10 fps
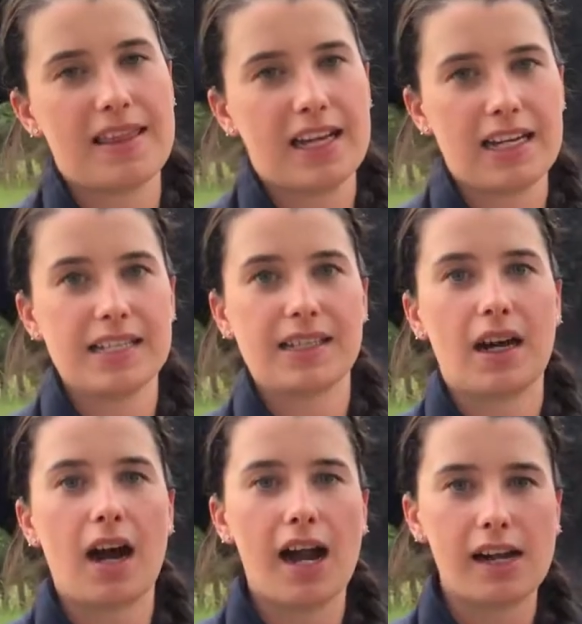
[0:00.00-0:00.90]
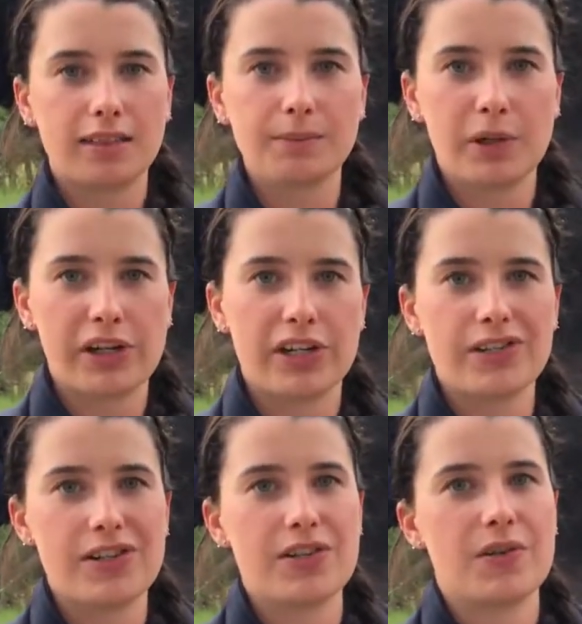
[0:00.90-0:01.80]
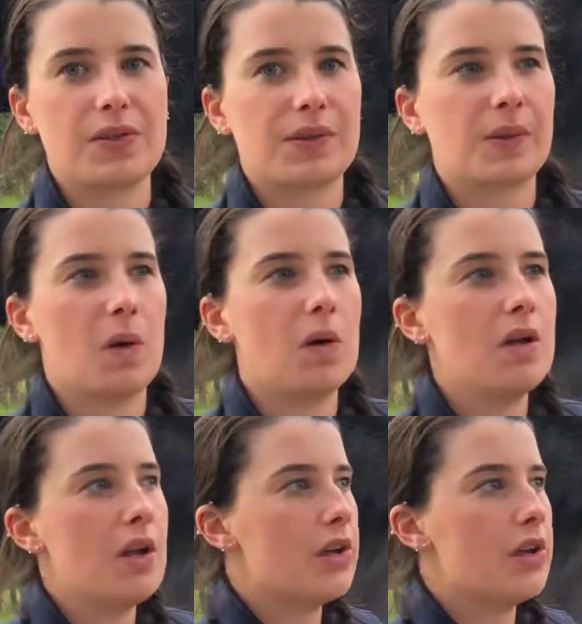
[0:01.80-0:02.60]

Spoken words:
that he is a higher body condition score.